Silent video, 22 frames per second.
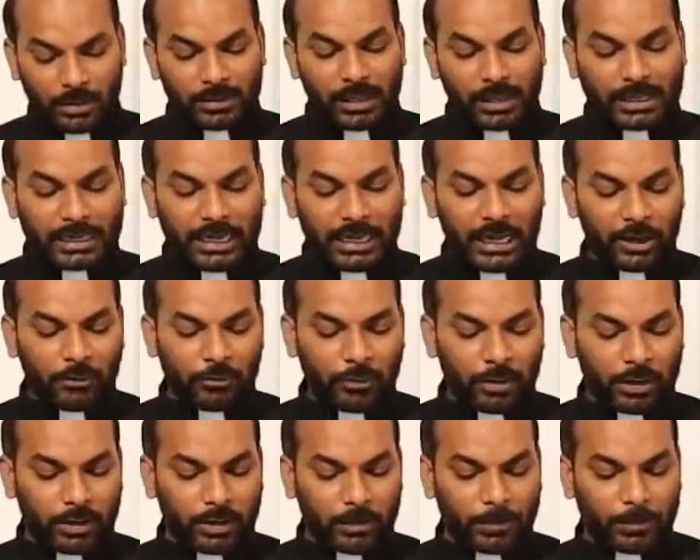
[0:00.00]
The Greek
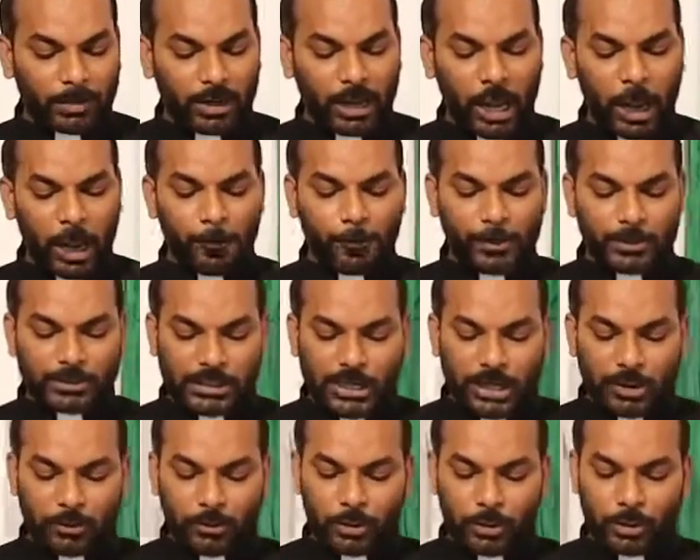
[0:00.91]
verb
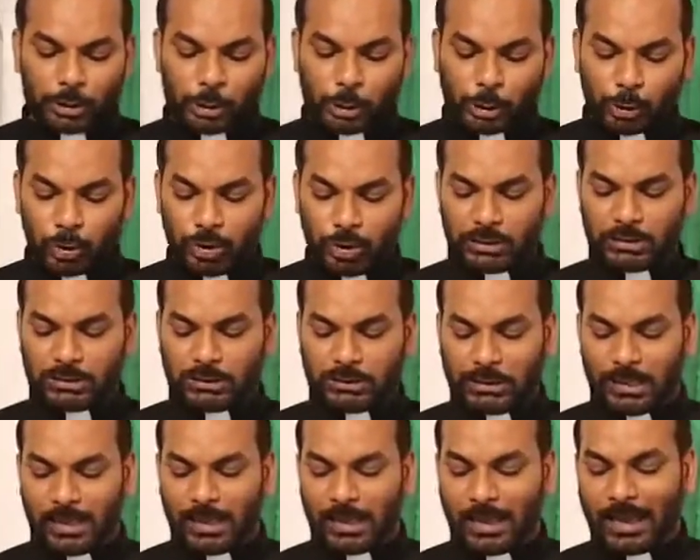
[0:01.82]
empusavo shows
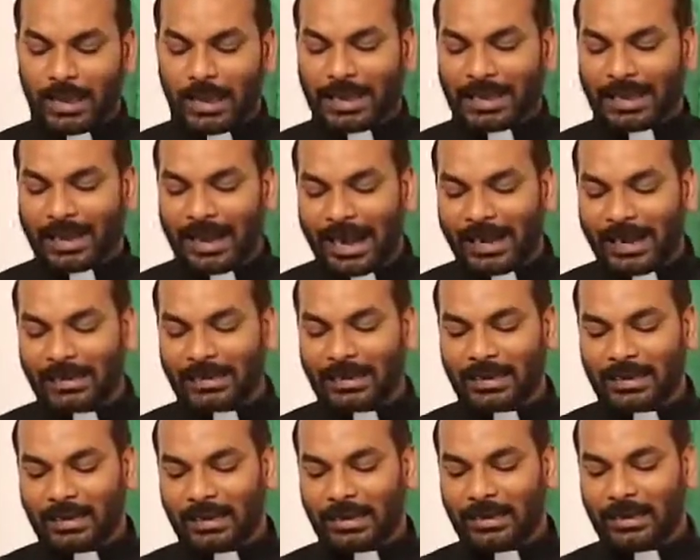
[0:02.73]
the
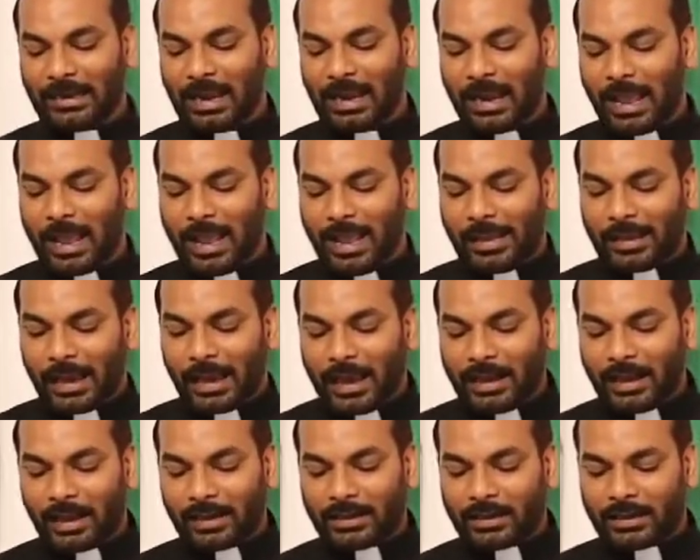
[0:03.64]
radical
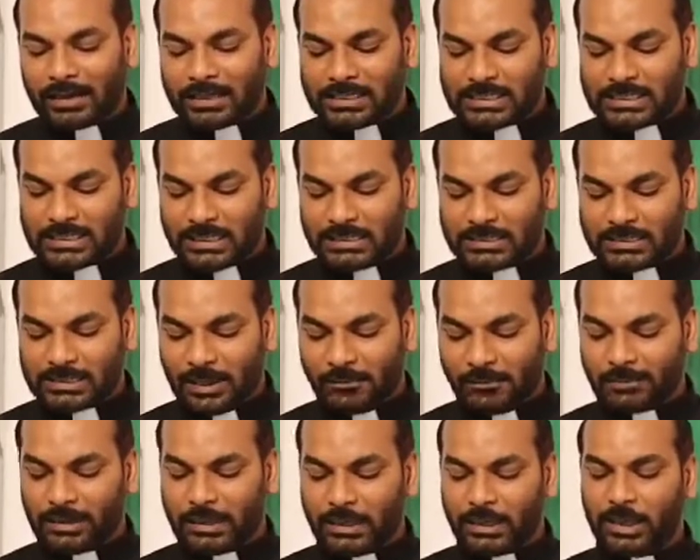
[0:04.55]
characteristics
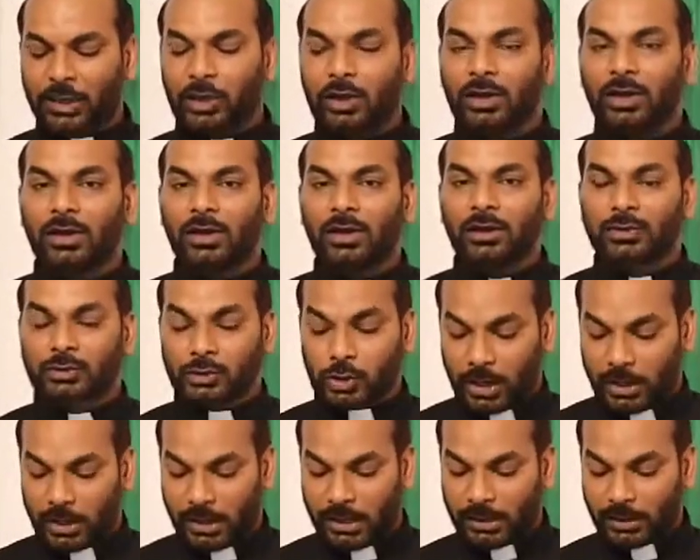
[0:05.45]
of the
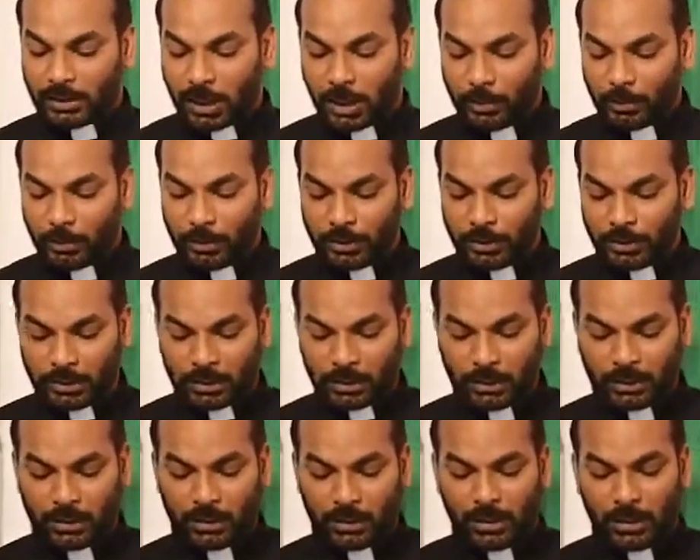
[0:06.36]
Johannine
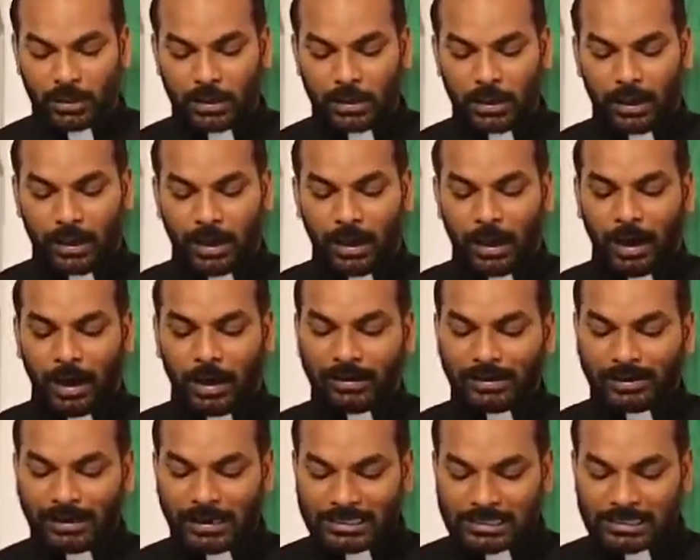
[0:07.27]
community
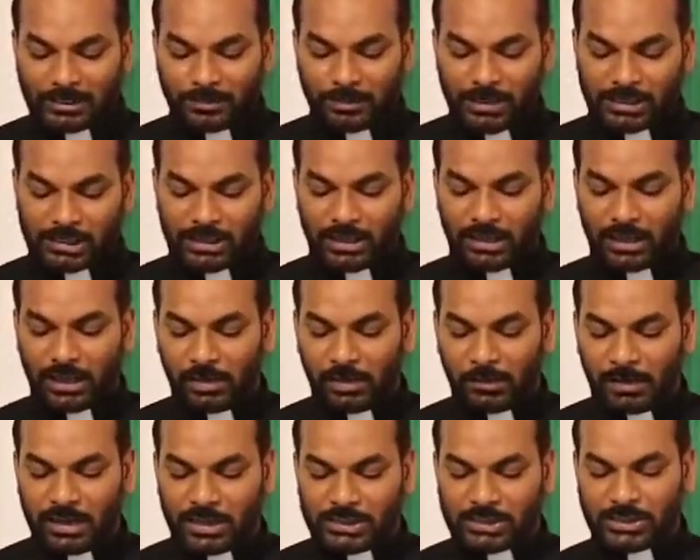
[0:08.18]
and its mission
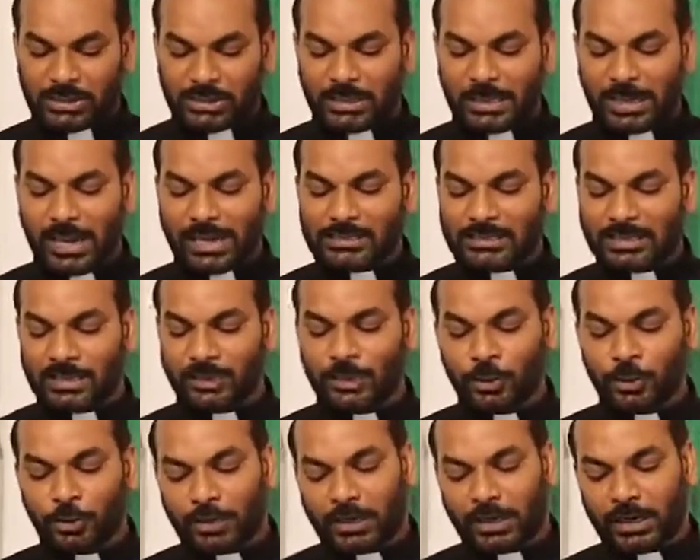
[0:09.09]
and ministry as a
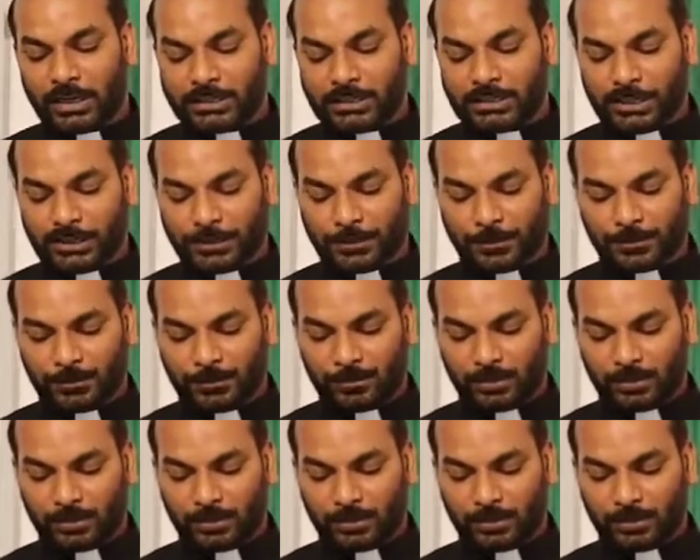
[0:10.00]
new creation.